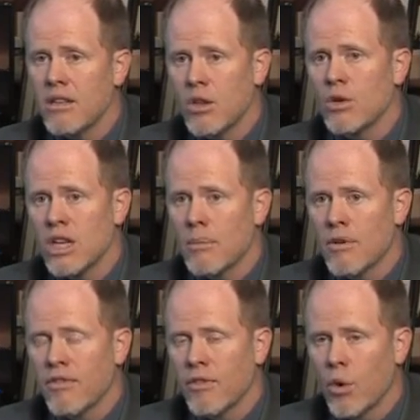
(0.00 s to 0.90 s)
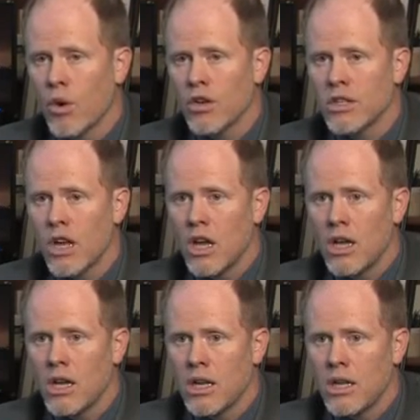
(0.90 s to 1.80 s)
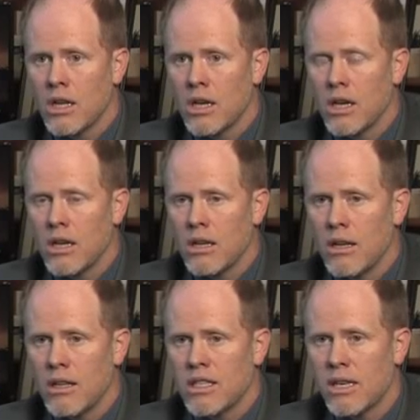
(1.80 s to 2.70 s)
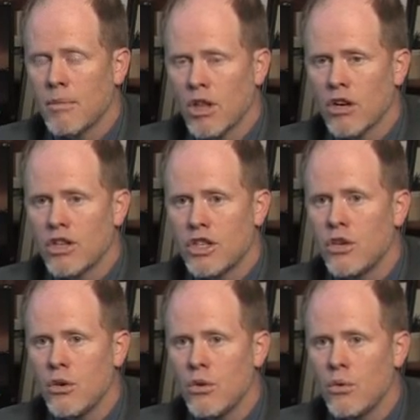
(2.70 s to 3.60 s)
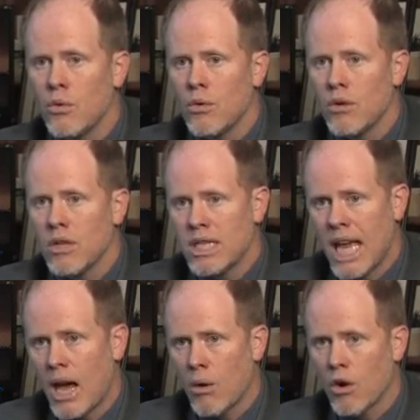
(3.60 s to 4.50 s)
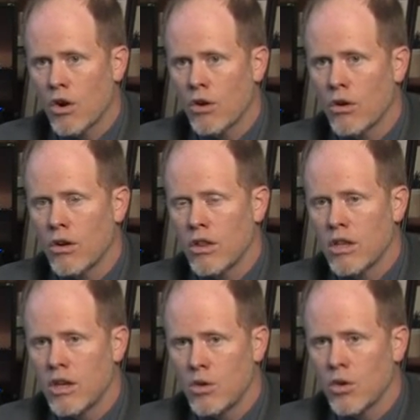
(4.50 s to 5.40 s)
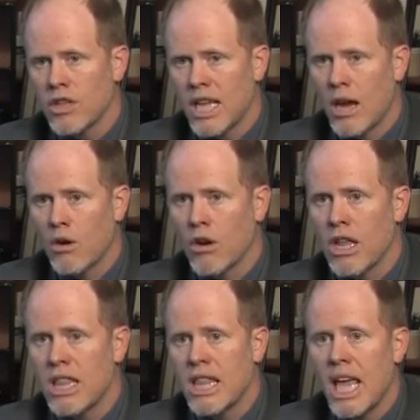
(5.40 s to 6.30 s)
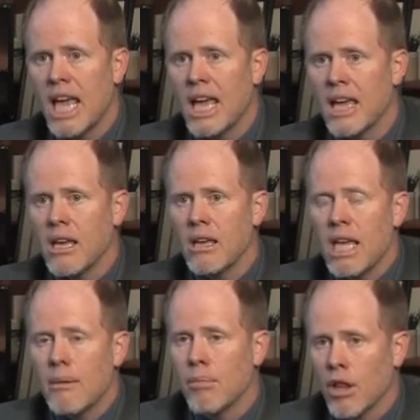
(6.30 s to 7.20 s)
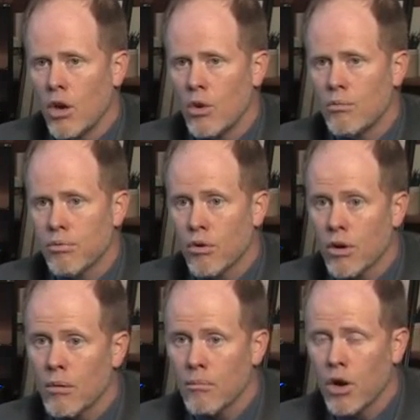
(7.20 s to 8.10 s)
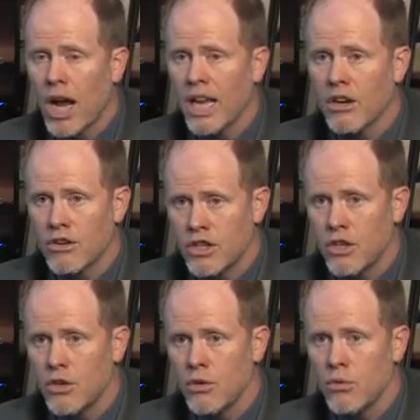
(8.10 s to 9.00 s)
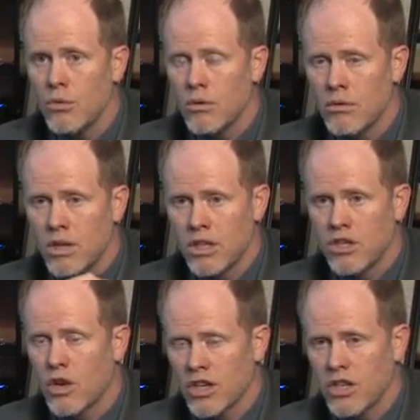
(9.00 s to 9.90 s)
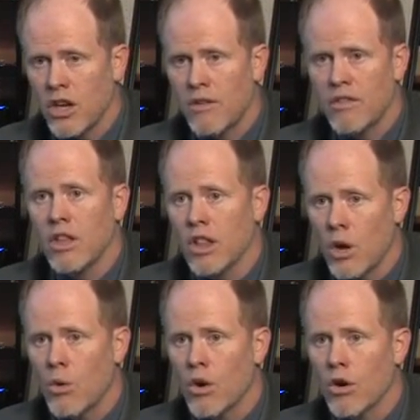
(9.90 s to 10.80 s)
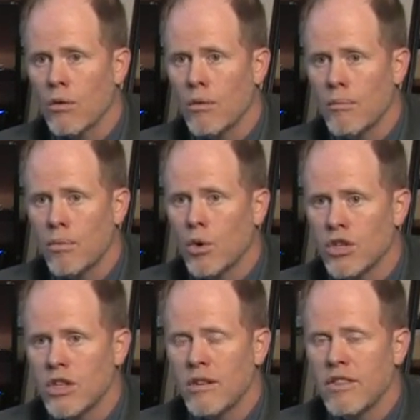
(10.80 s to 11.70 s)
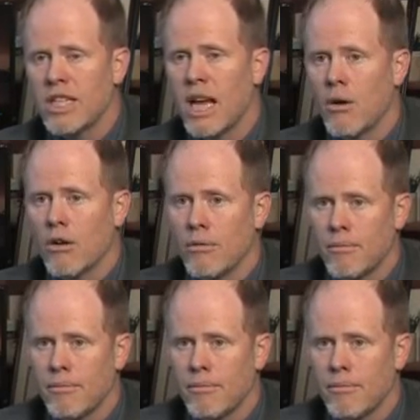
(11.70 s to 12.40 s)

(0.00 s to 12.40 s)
those upper floors, similar to the North Tower, they implode prior to the destruction of the lower portion of the tower.